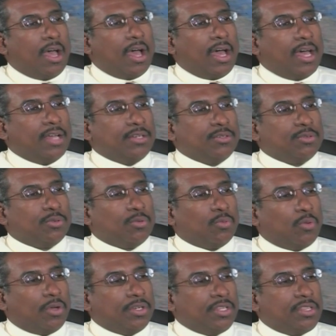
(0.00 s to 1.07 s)
And
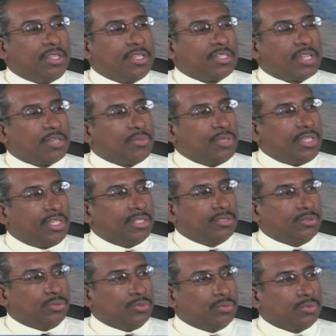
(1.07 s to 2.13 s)
one of the things that we
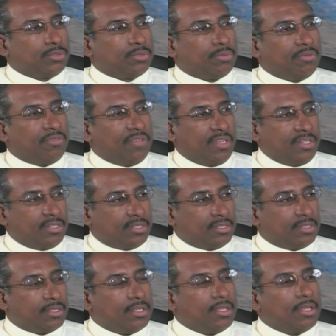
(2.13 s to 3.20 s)
can do to
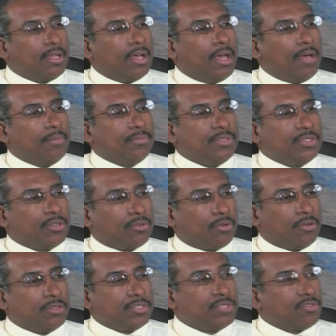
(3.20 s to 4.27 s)
prevent these
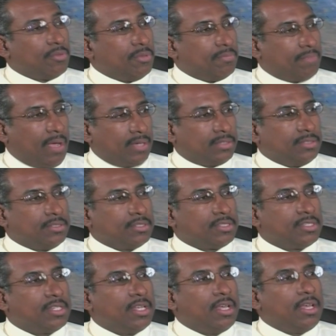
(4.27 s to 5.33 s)
occurrences from impacting
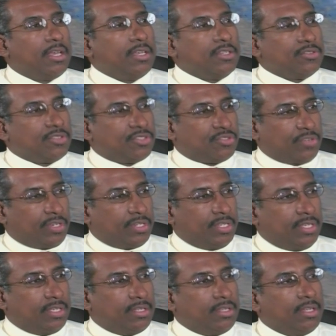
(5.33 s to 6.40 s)
us is
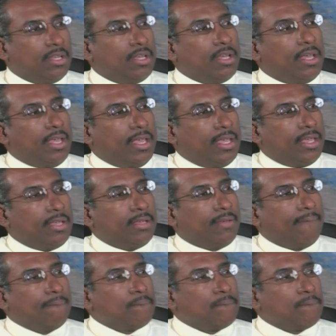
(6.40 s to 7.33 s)
restricting A,